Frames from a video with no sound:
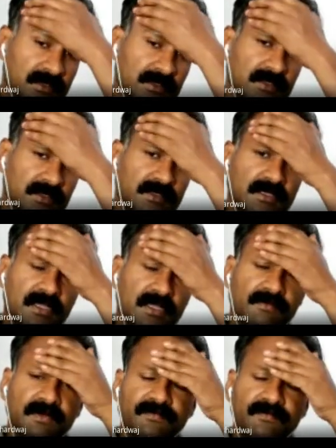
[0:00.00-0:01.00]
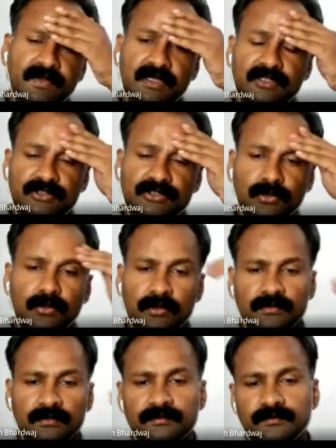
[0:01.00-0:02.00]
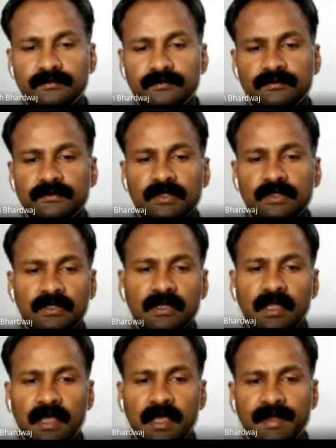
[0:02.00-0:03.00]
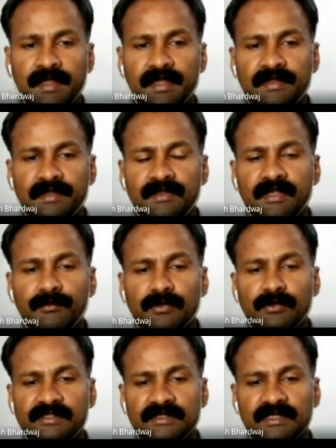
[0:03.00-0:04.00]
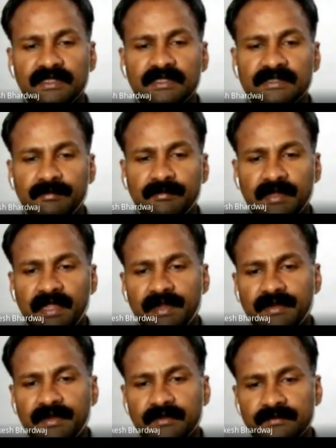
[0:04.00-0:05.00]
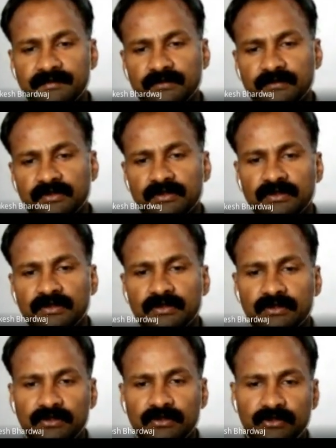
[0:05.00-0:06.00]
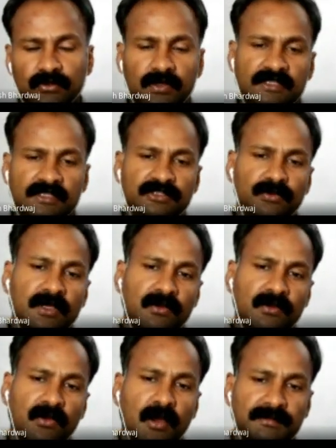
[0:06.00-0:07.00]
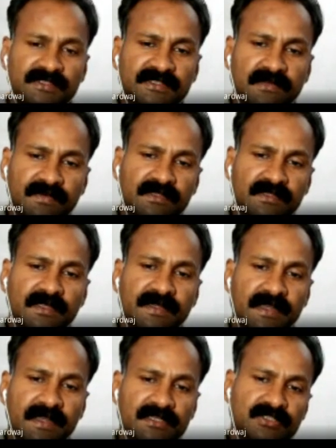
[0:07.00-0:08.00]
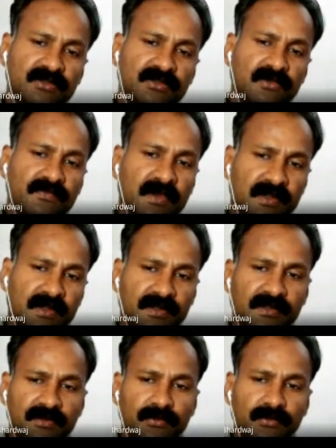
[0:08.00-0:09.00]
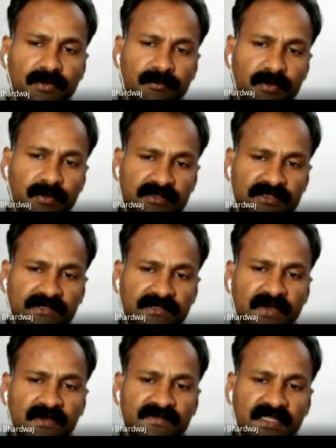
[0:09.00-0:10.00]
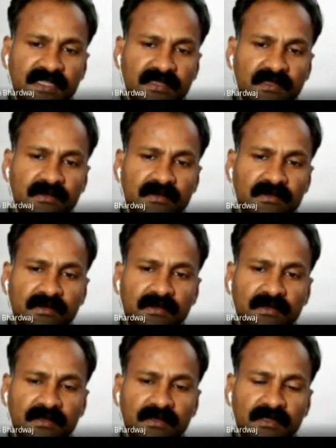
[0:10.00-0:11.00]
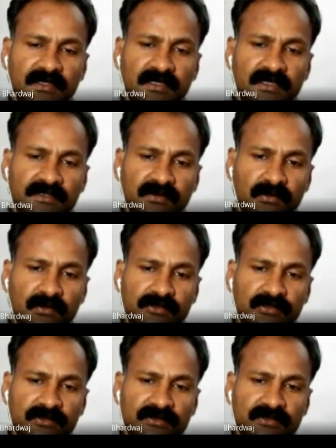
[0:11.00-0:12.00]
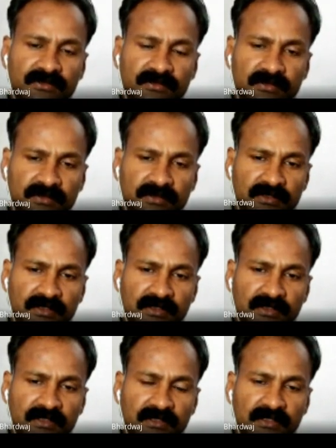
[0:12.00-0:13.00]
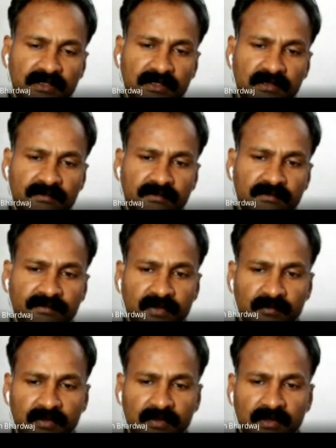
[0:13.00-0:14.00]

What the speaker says: in the given figure shown, and AC input signal is applied. So as you are observing, the direction of current during positive half cycle is also in from